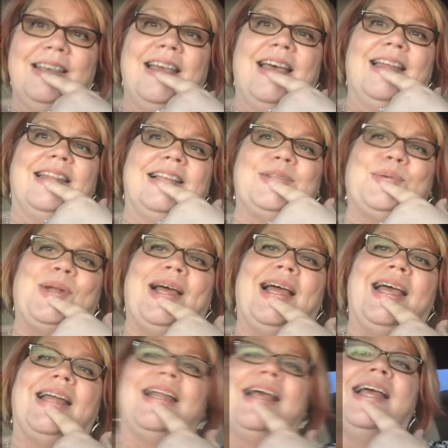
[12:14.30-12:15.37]
Yeah, that's what I
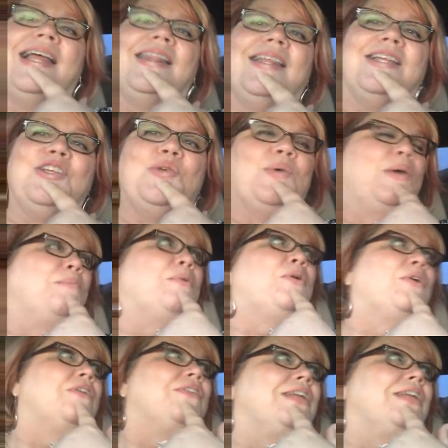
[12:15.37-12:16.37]
had. And then you ate part of